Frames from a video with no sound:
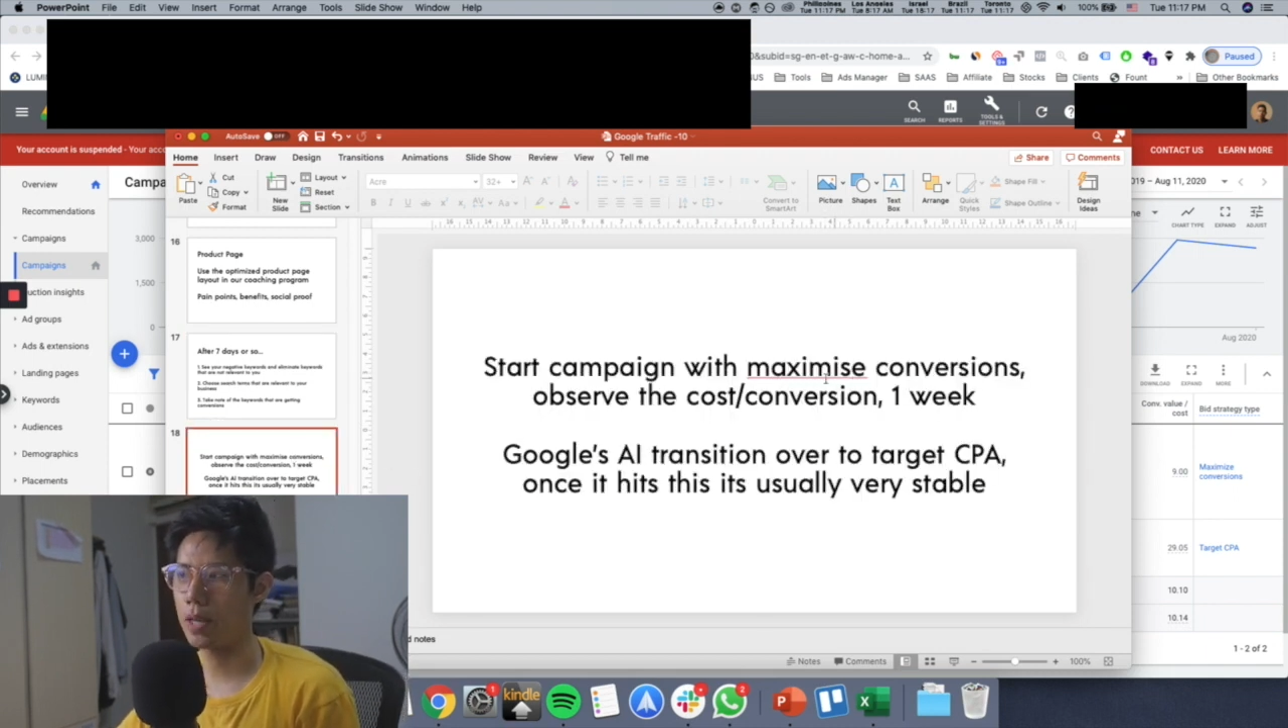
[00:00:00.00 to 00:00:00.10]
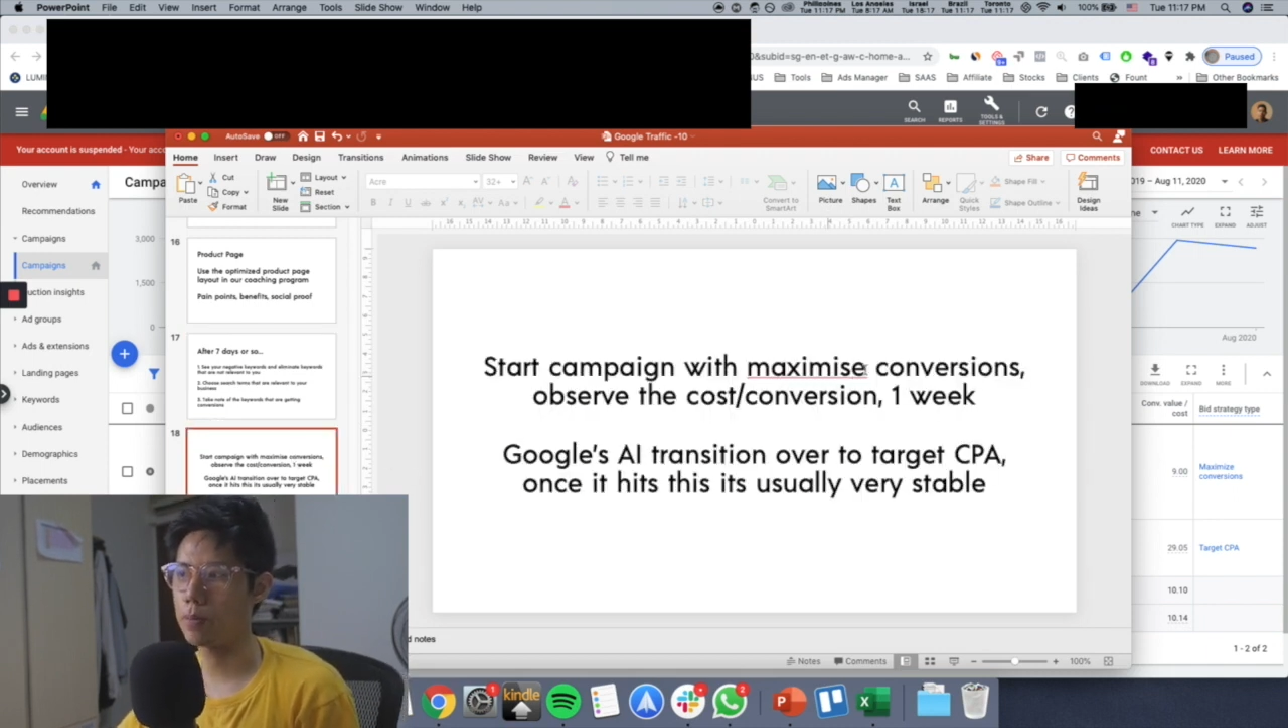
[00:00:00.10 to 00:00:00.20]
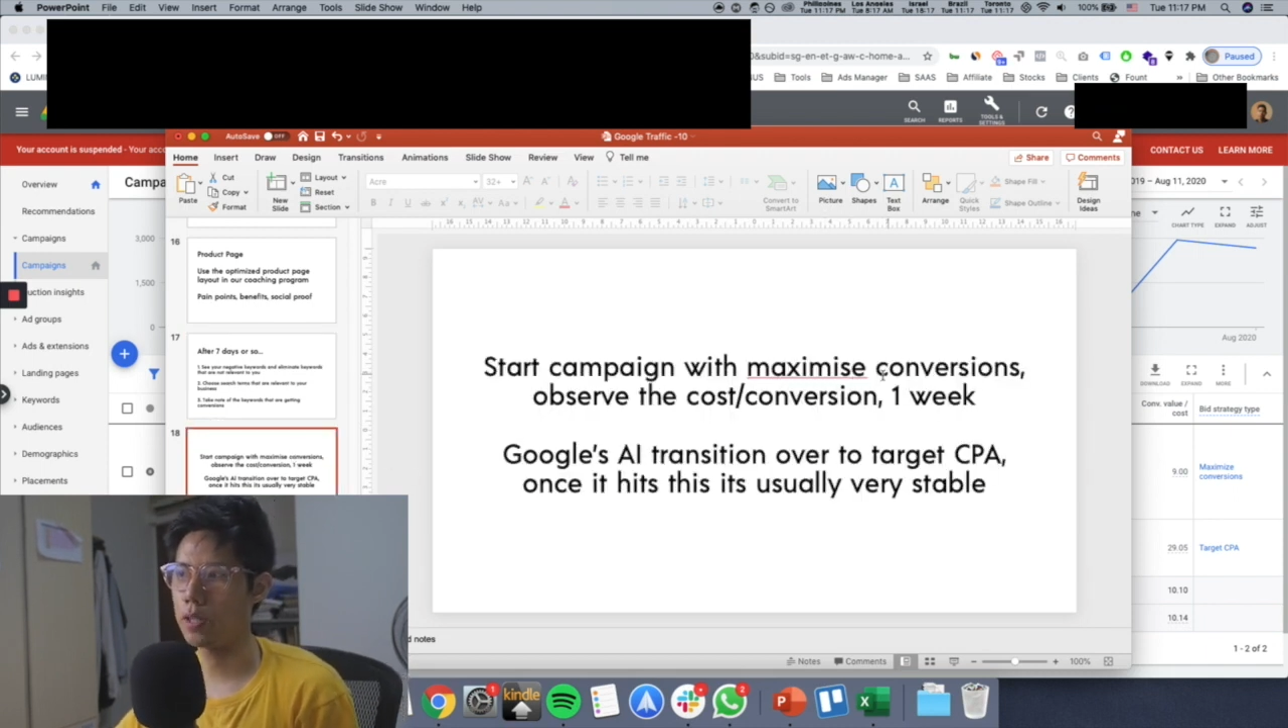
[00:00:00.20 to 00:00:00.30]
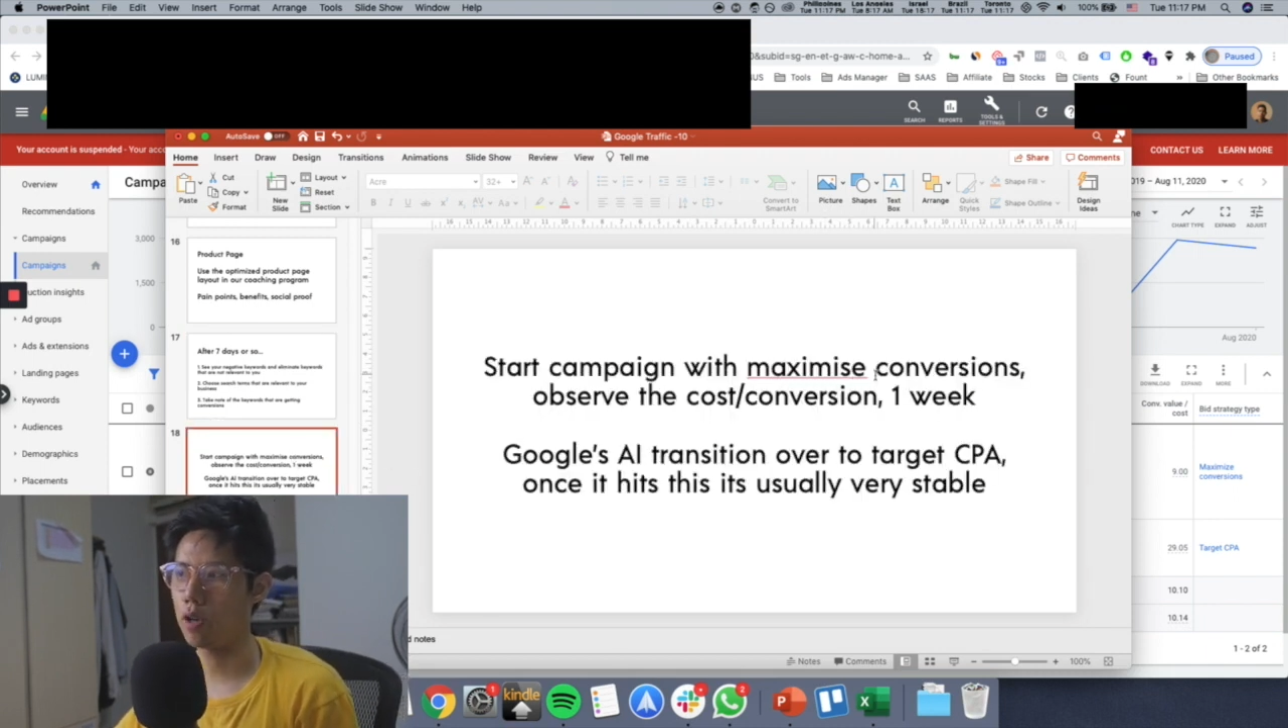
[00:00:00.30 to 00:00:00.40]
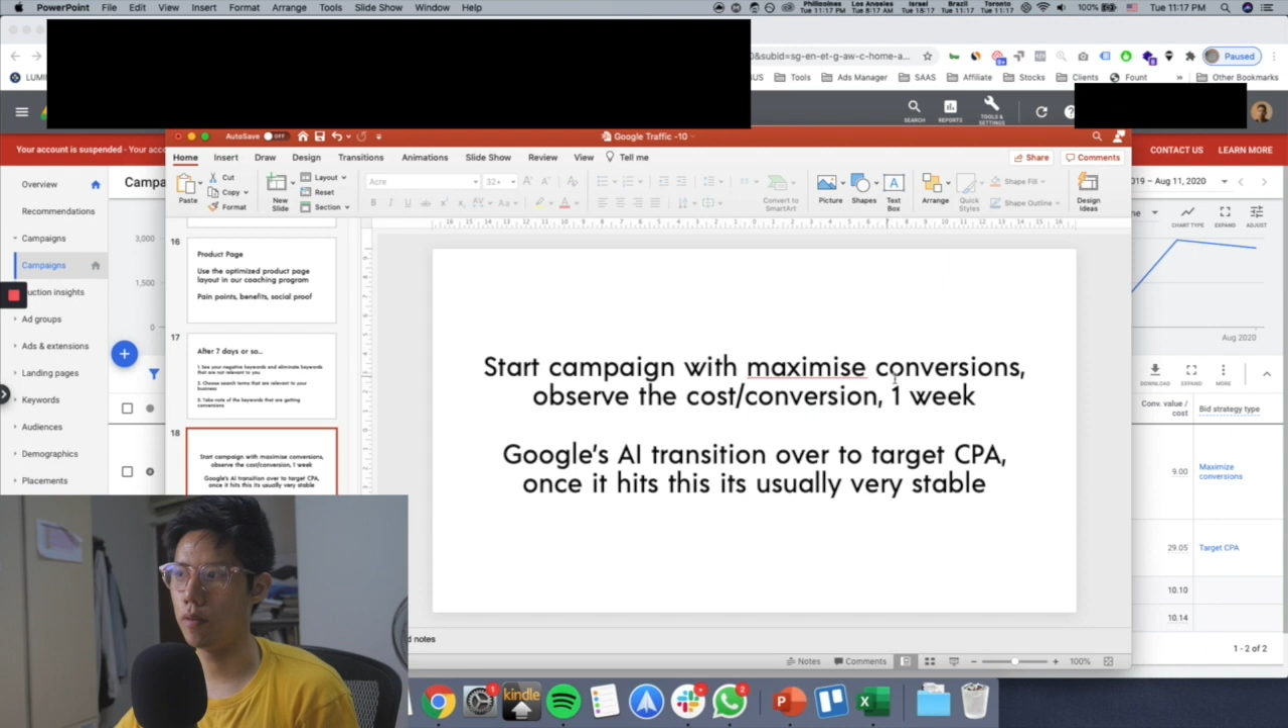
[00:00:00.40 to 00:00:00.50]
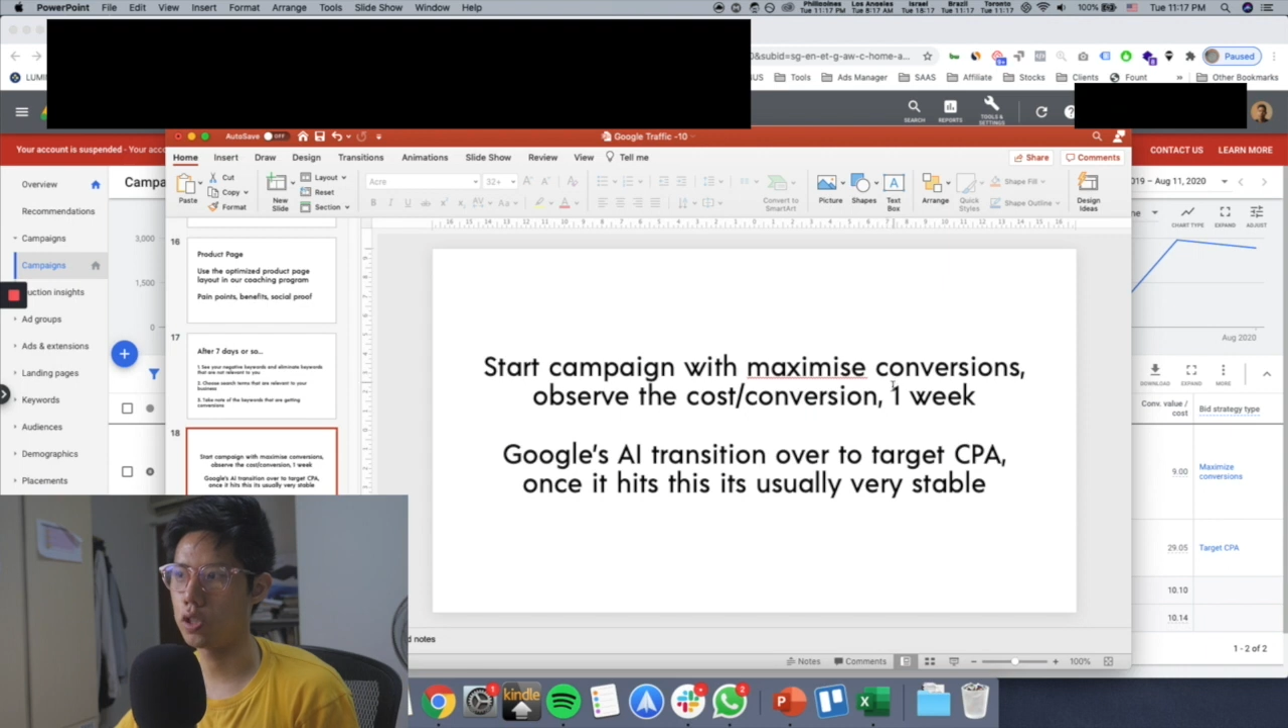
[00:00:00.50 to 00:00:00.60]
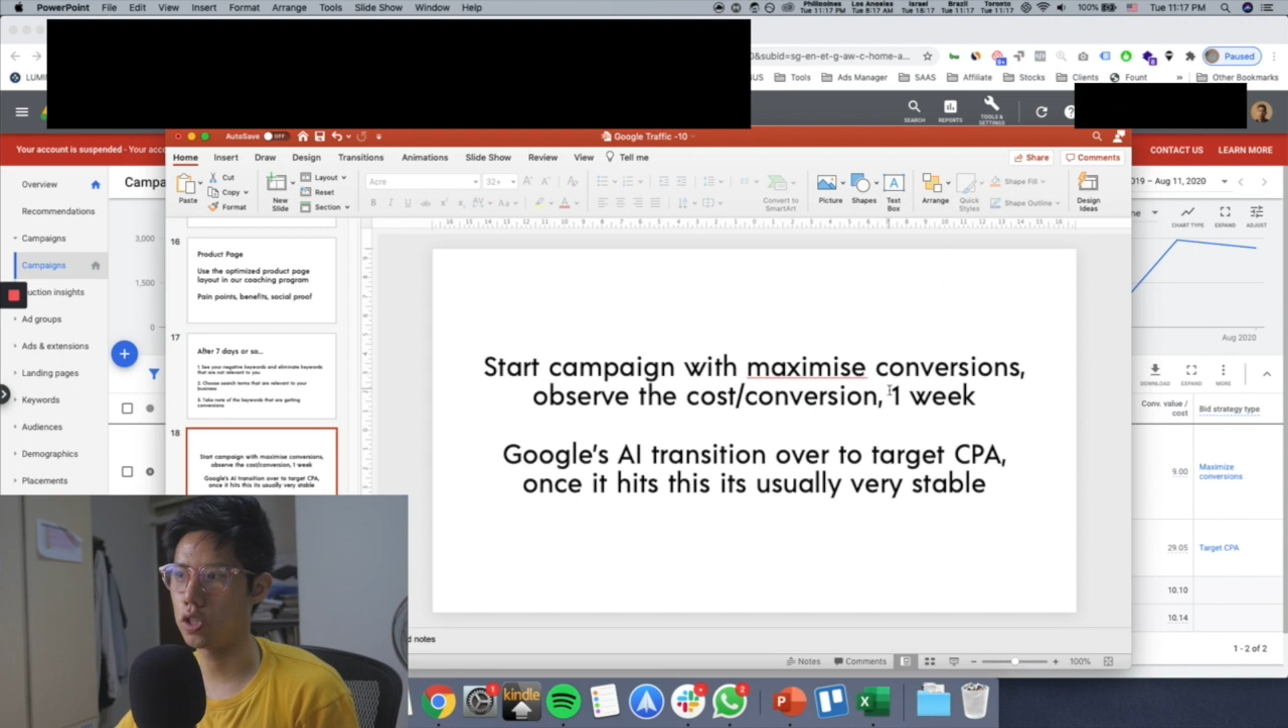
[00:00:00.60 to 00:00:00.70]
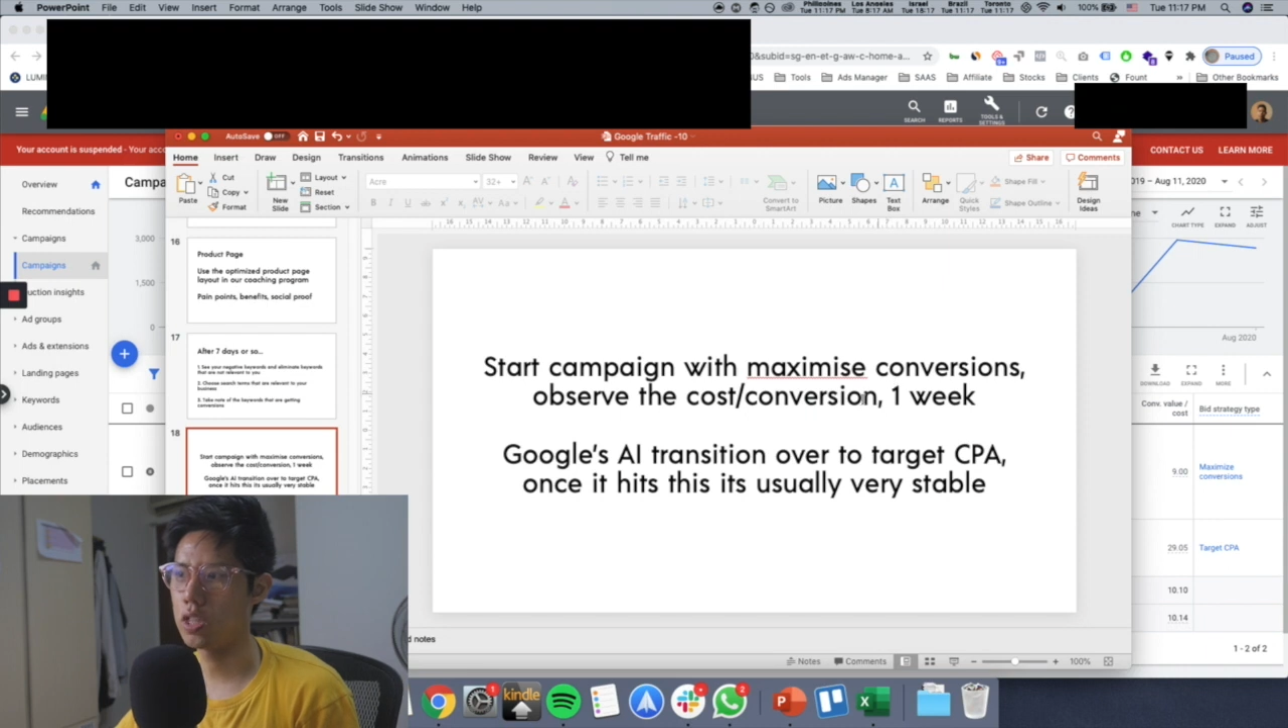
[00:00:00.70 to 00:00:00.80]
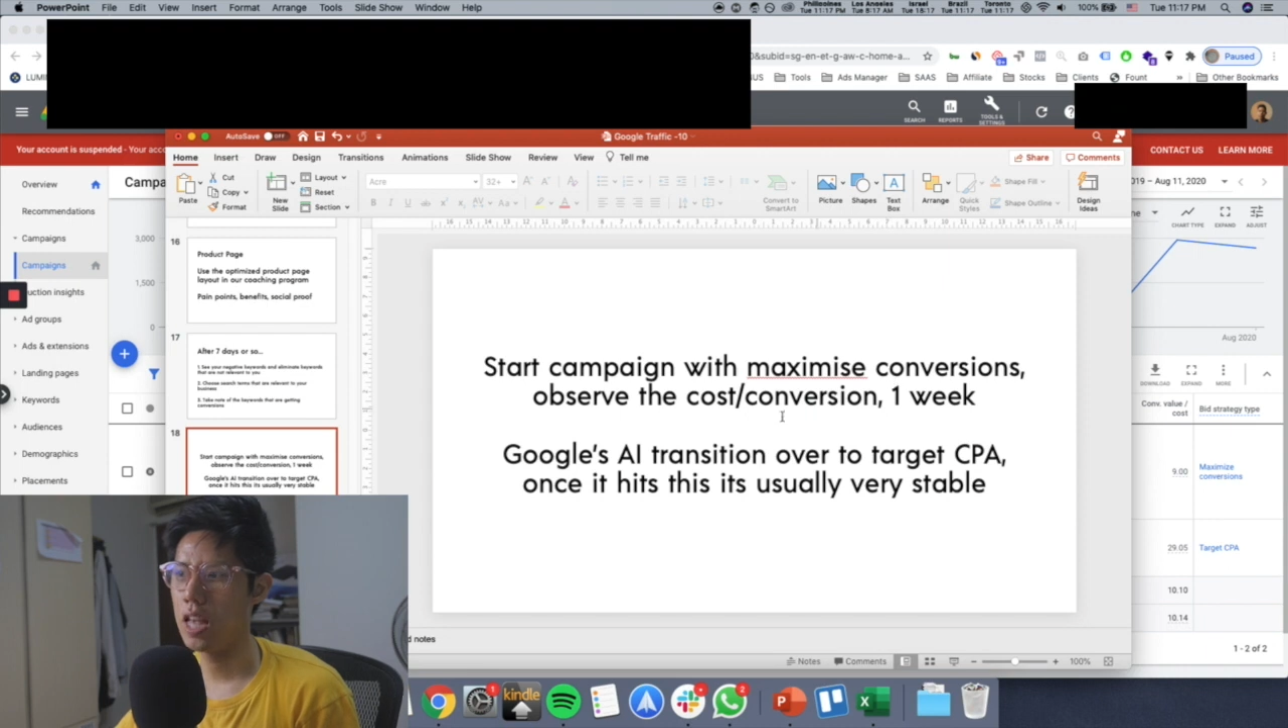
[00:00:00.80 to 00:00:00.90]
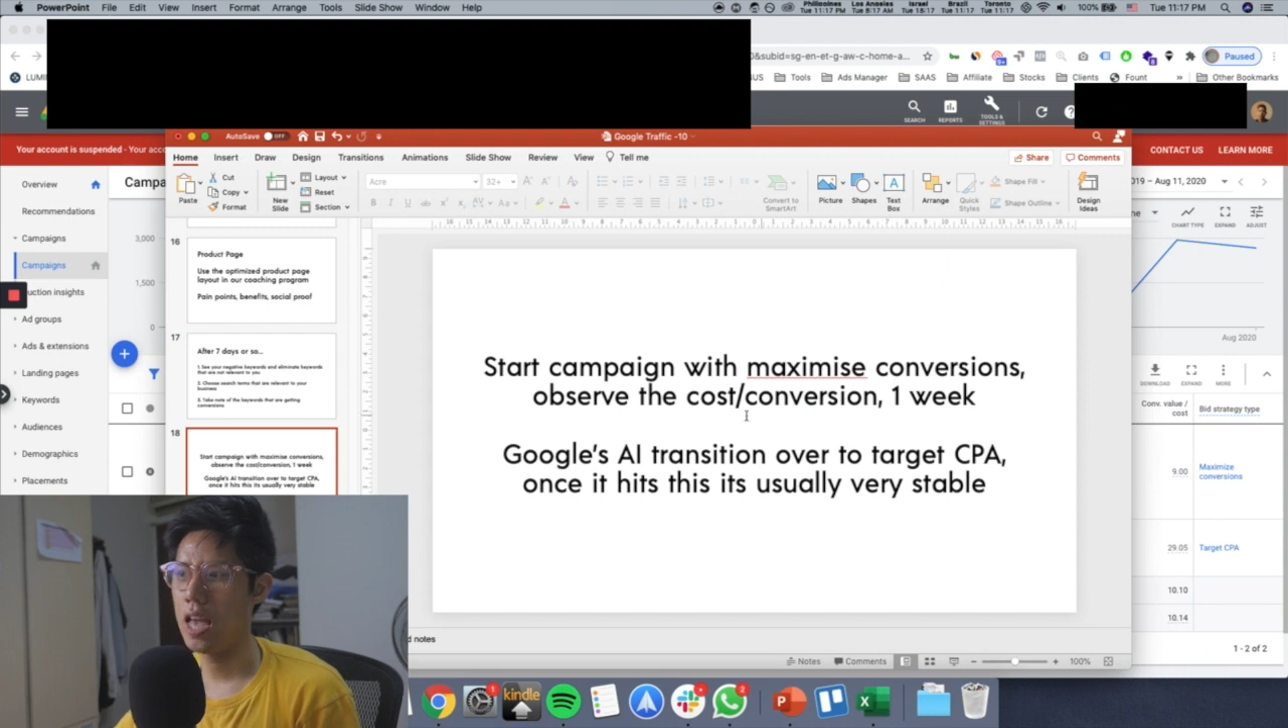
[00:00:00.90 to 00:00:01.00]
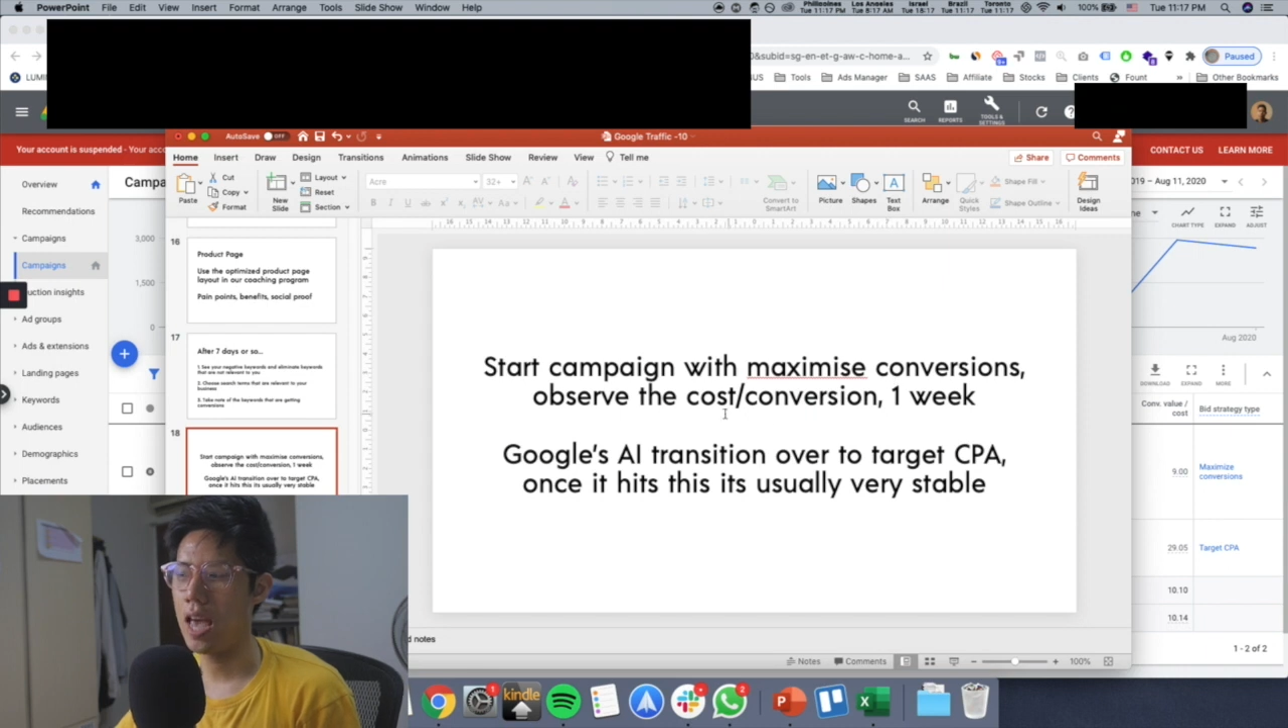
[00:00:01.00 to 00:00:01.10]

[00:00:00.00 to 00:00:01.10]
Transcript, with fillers: maximize conversions,